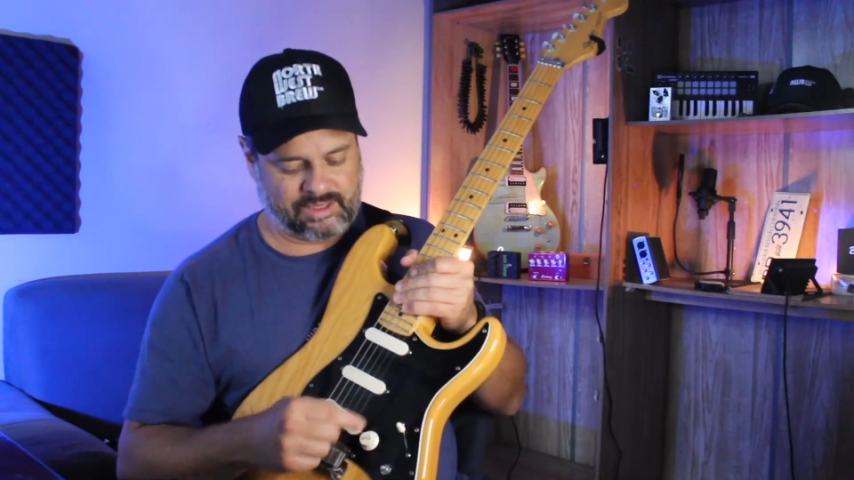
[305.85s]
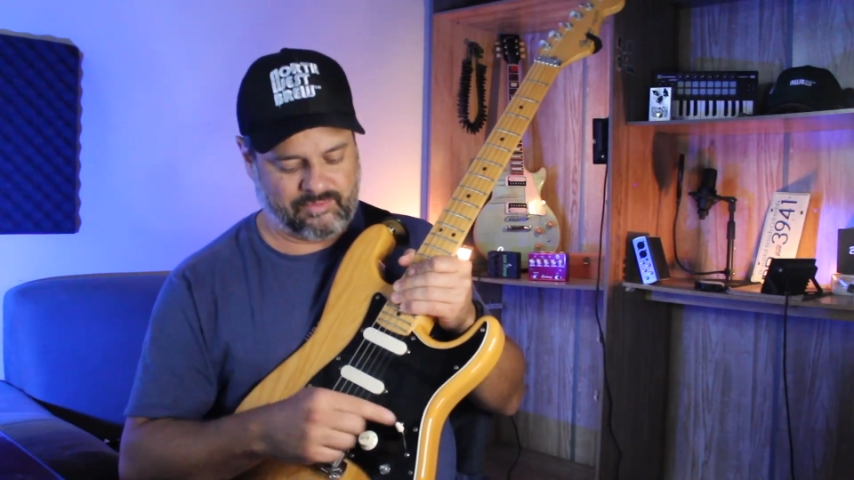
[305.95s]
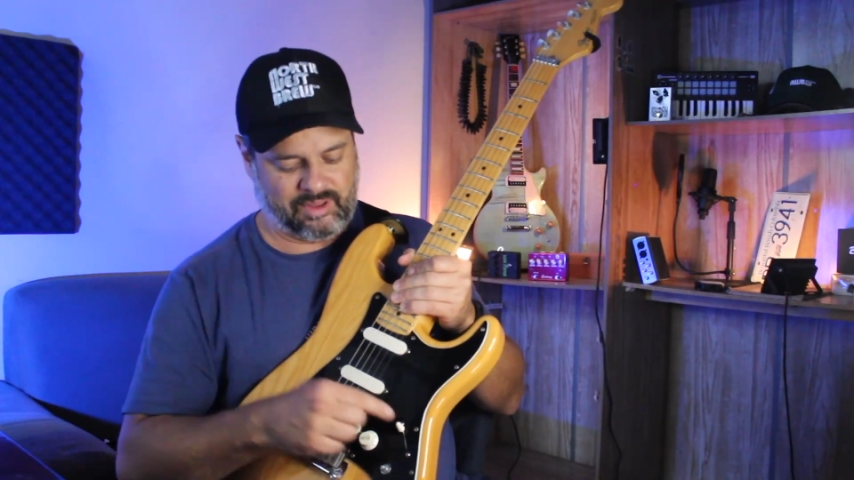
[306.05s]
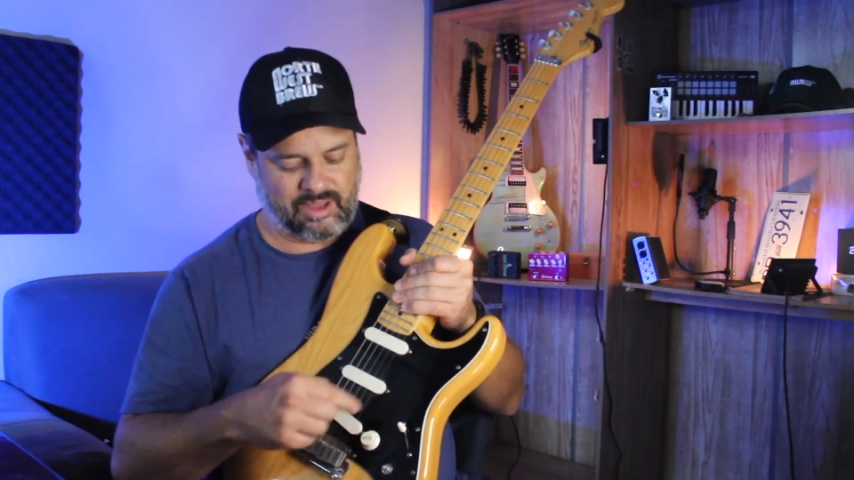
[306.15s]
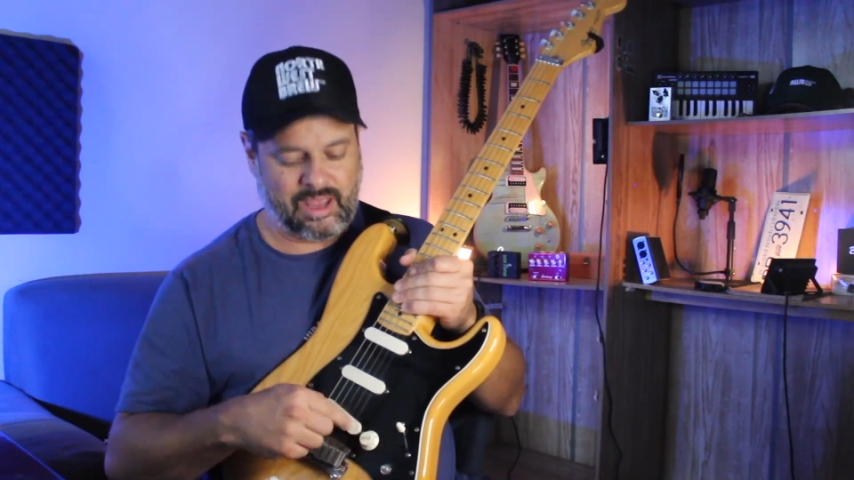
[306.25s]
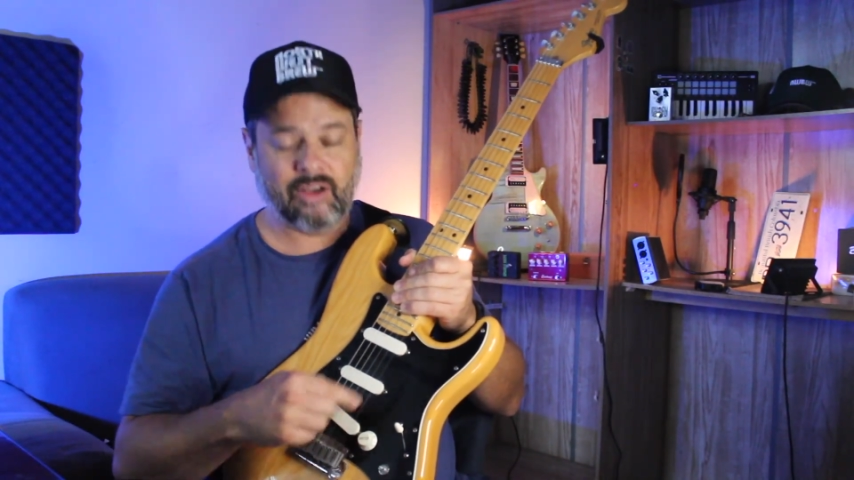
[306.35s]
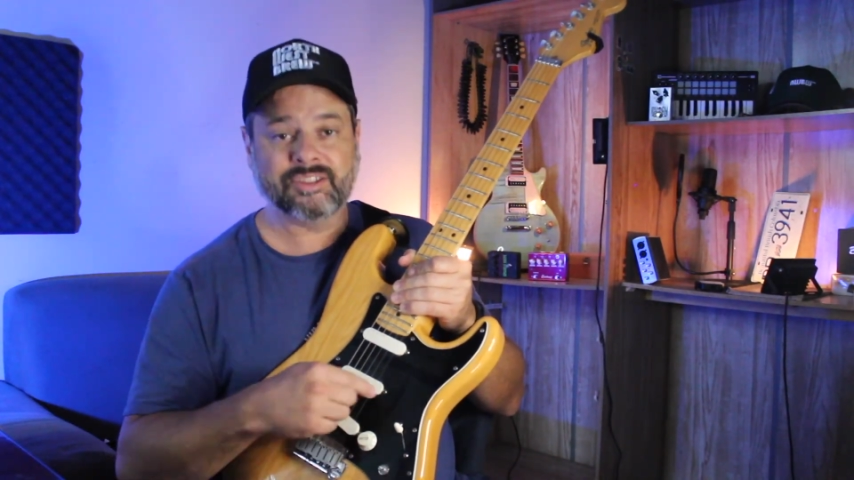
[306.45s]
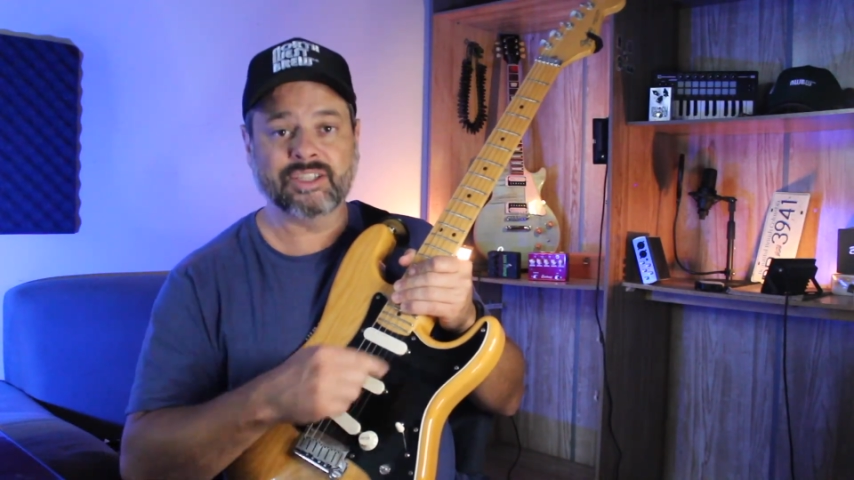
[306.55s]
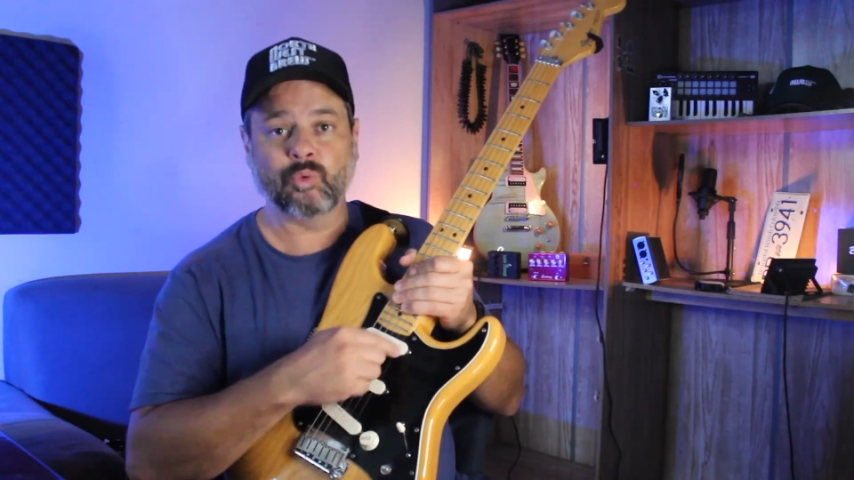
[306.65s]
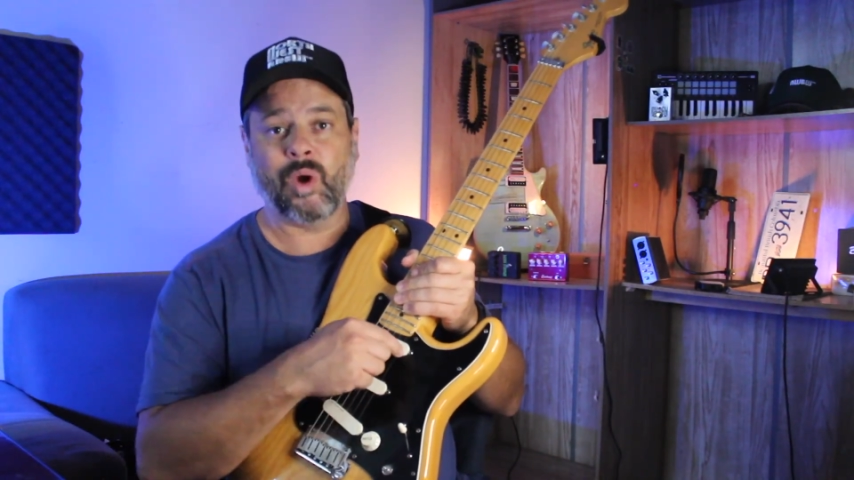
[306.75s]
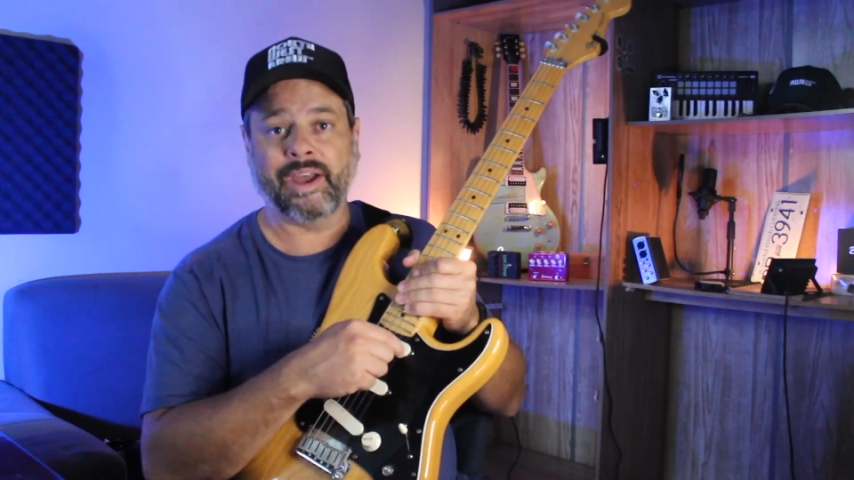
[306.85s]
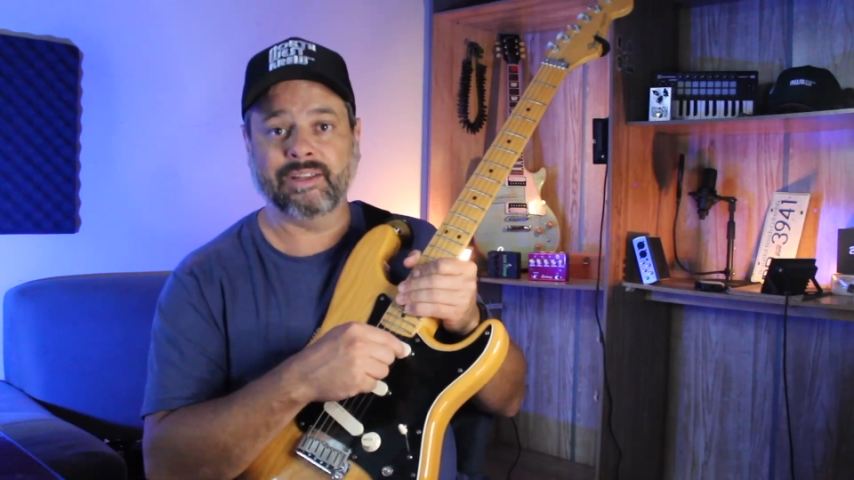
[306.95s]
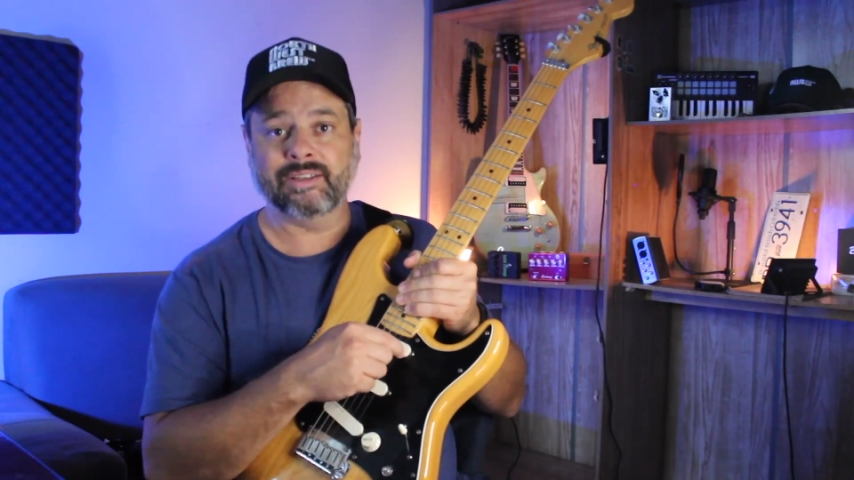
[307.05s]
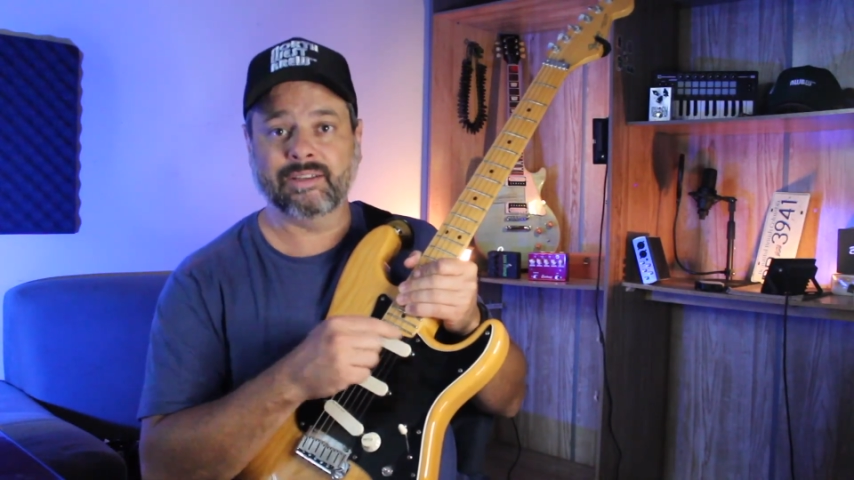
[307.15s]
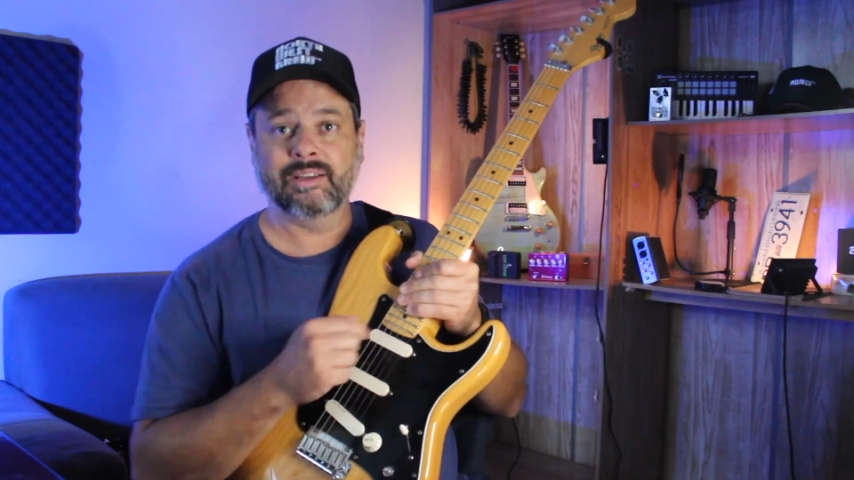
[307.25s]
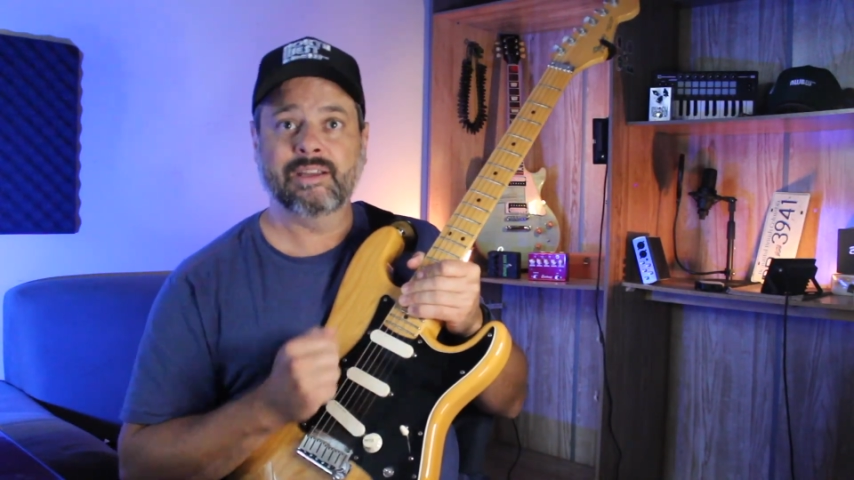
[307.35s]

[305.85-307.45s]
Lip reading: everything else is white.